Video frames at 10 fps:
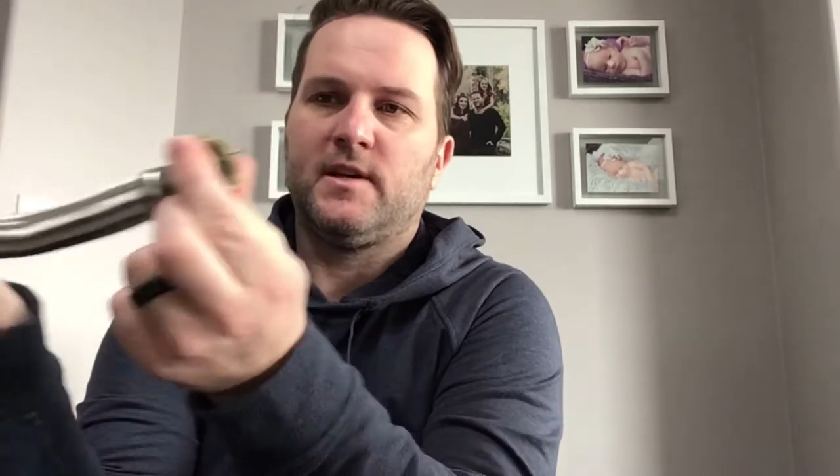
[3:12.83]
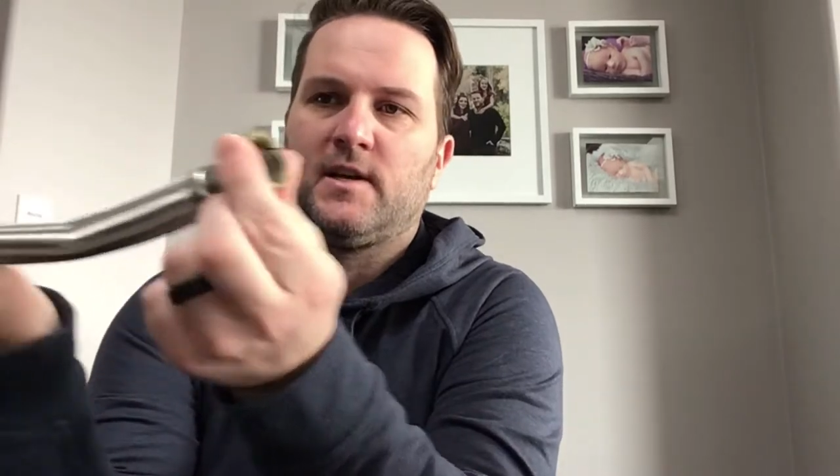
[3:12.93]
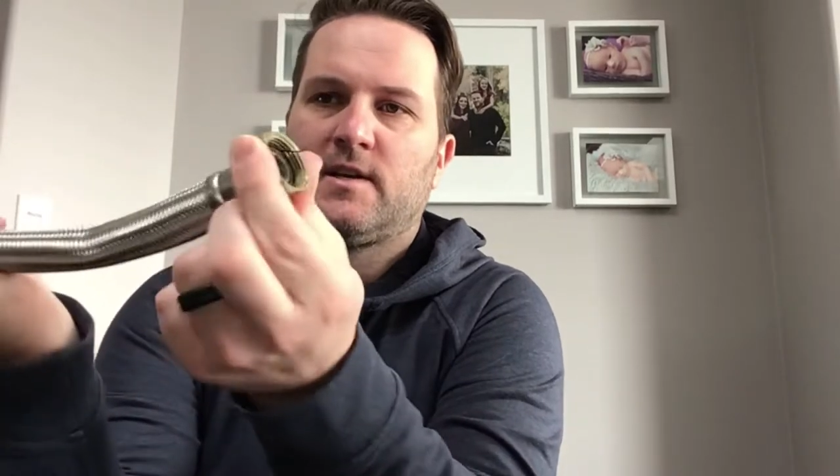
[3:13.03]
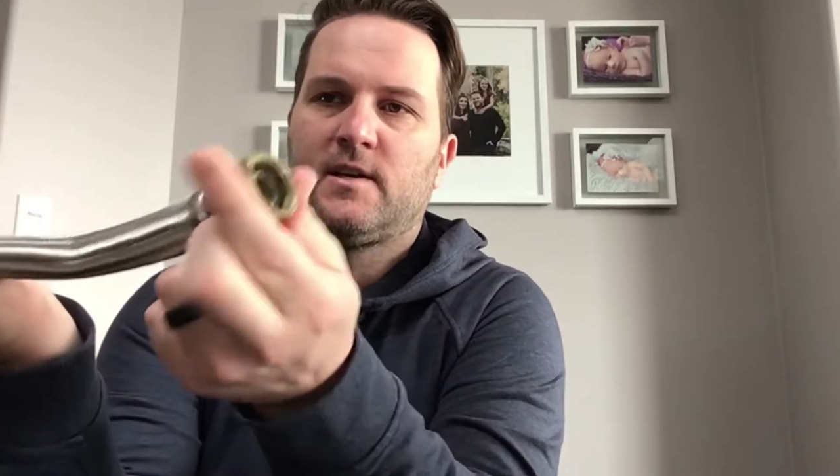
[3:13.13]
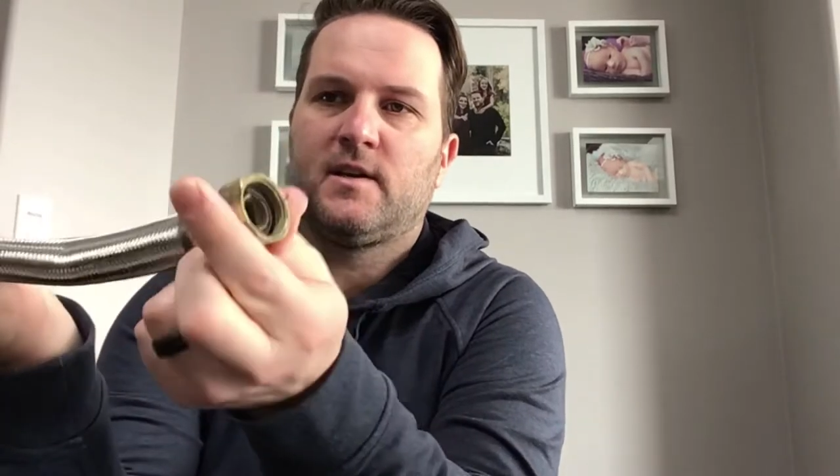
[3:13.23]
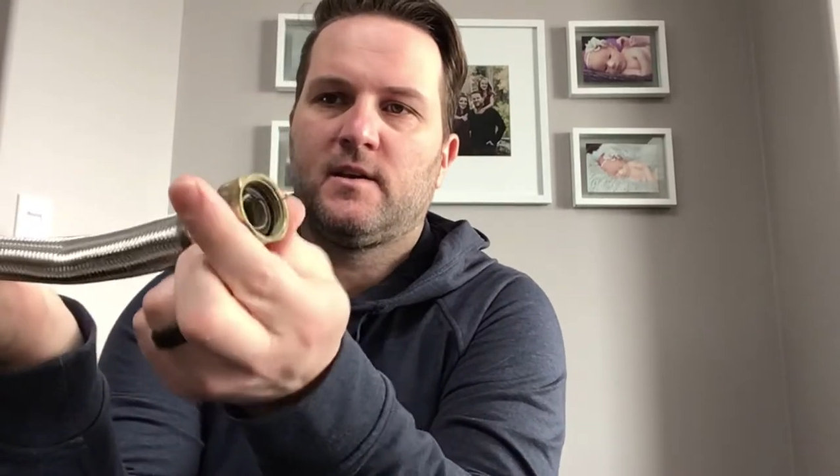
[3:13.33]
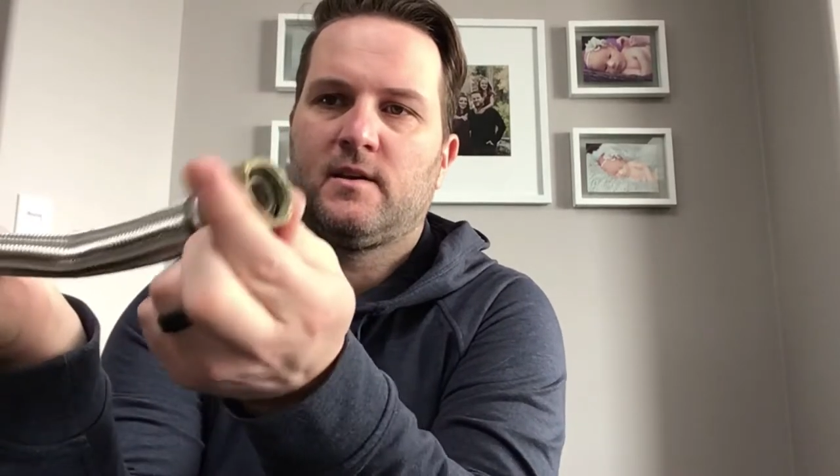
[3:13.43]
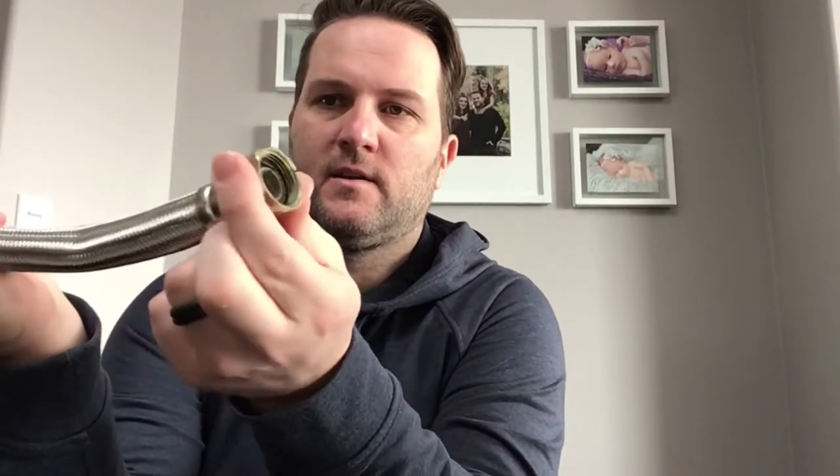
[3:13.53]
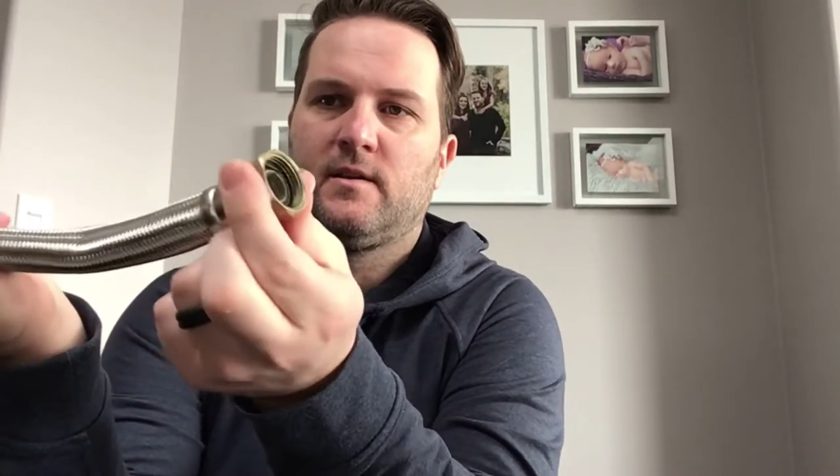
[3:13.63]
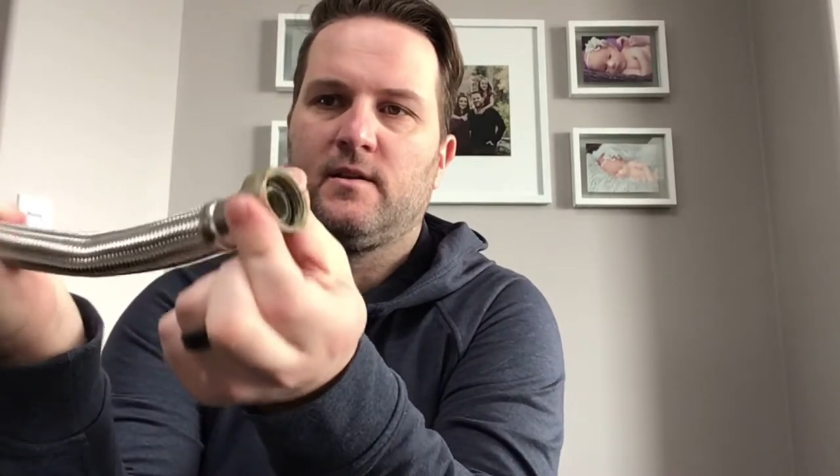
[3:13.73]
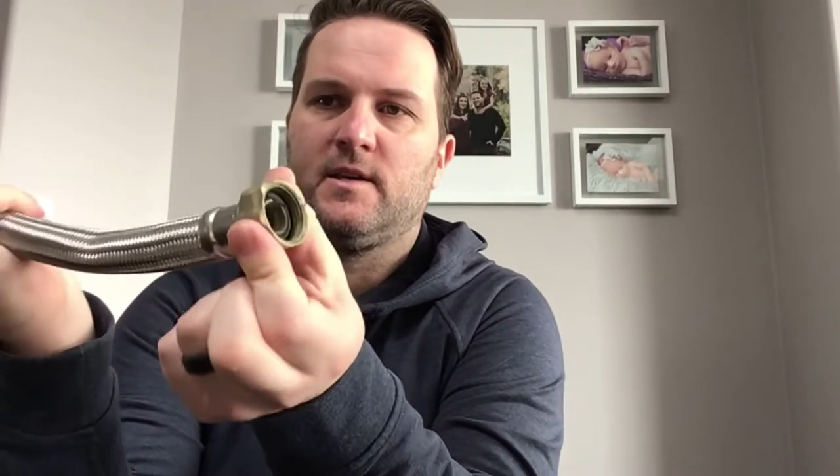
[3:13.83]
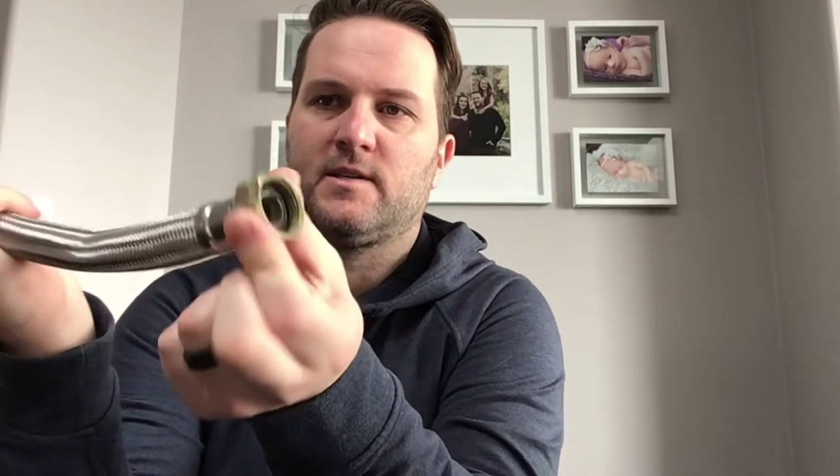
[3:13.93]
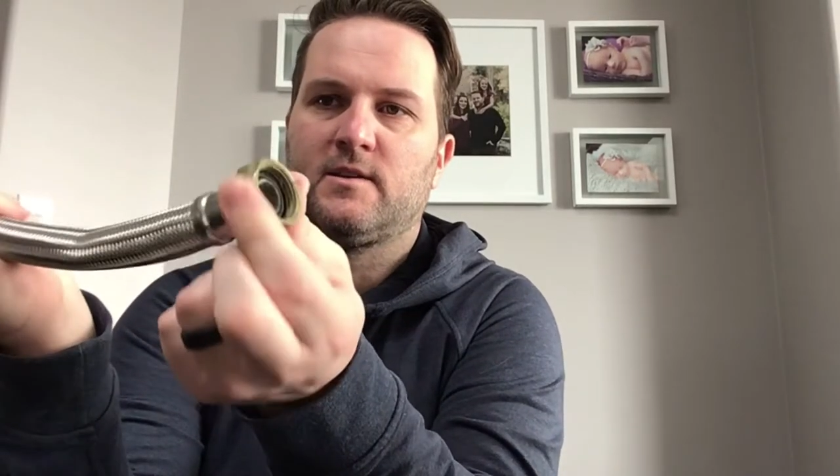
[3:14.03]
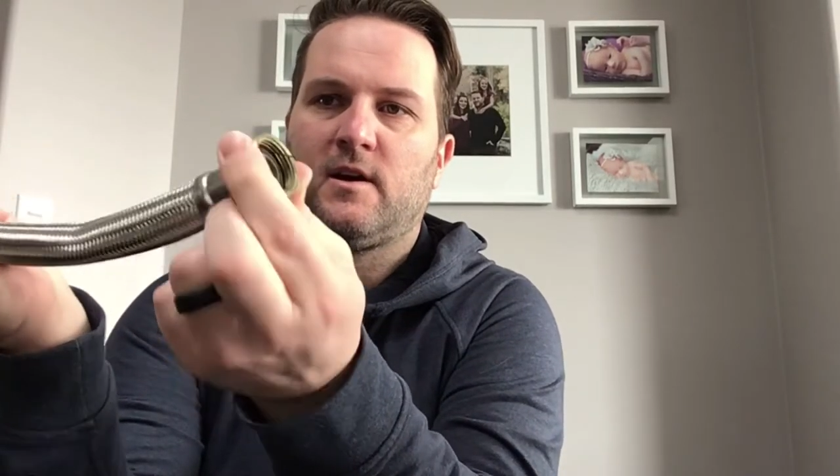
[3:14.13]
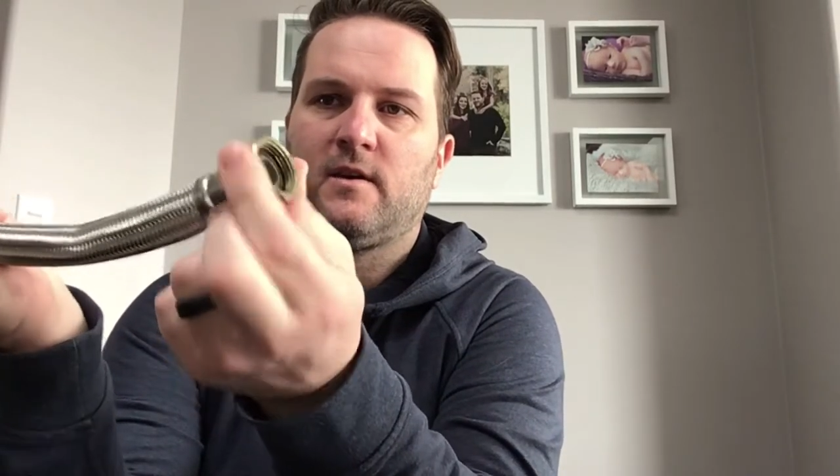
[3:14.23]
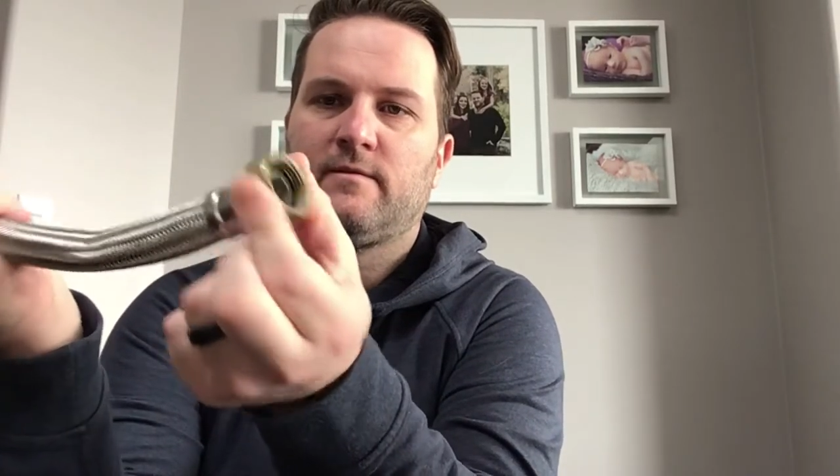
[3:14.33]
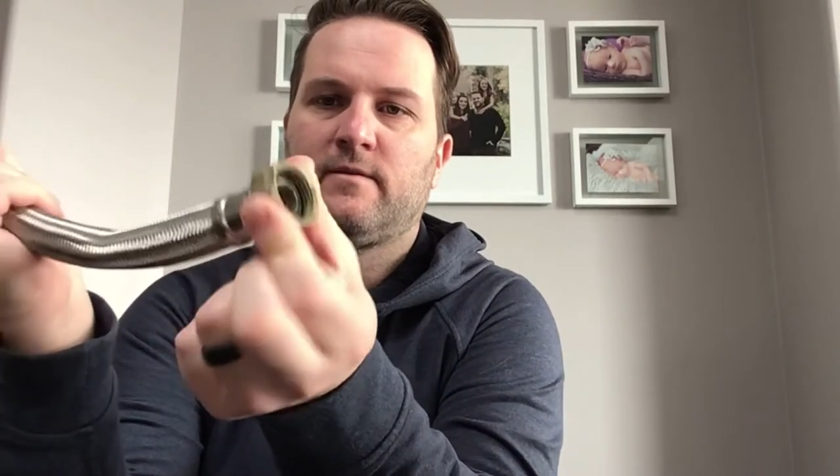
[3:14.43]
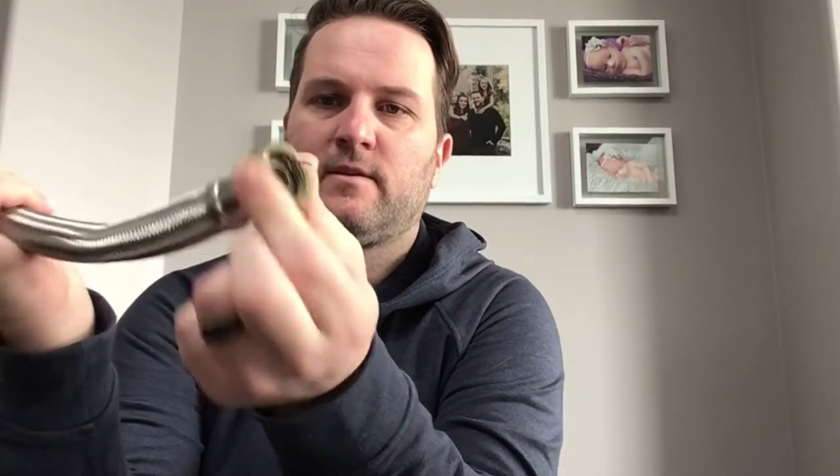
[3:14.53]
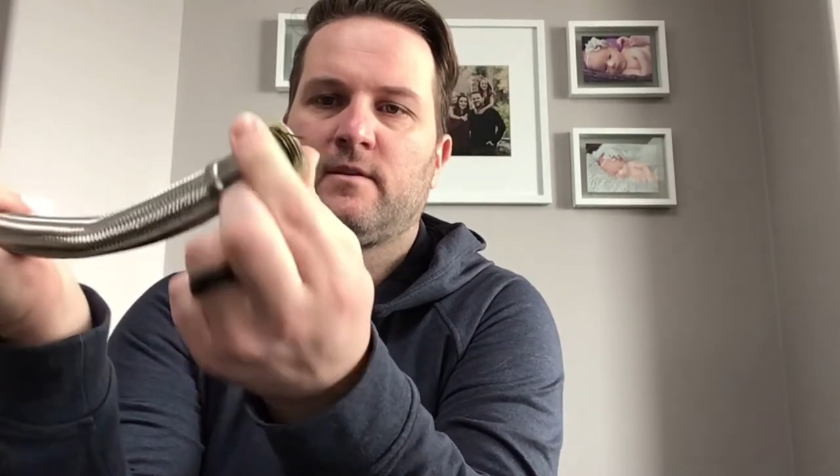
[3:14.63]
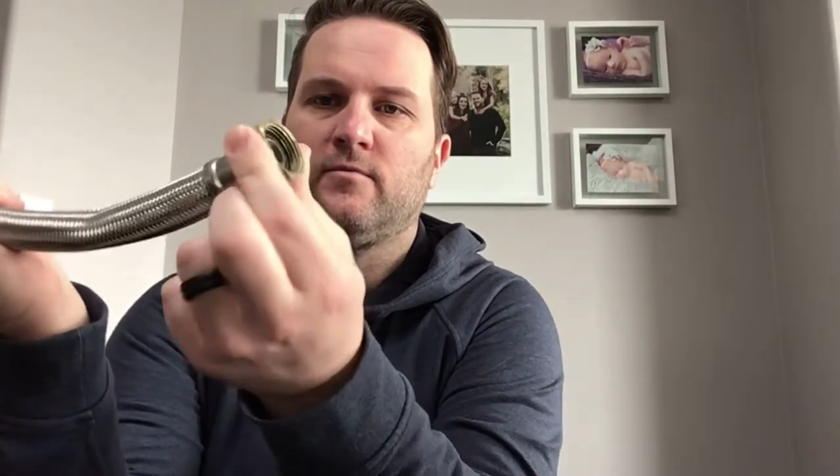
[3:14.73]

get this off,